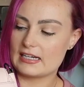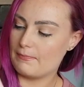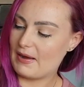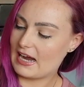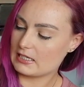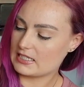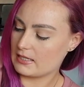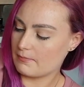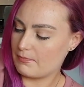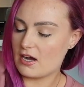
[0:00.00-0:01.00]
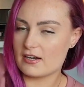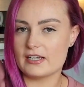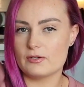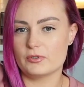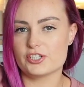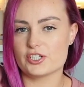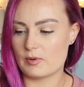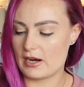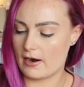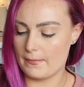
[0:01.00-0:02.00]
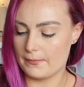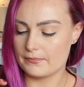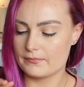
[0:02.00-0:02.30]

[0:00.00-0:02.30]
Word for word: a back slip pocket, which is where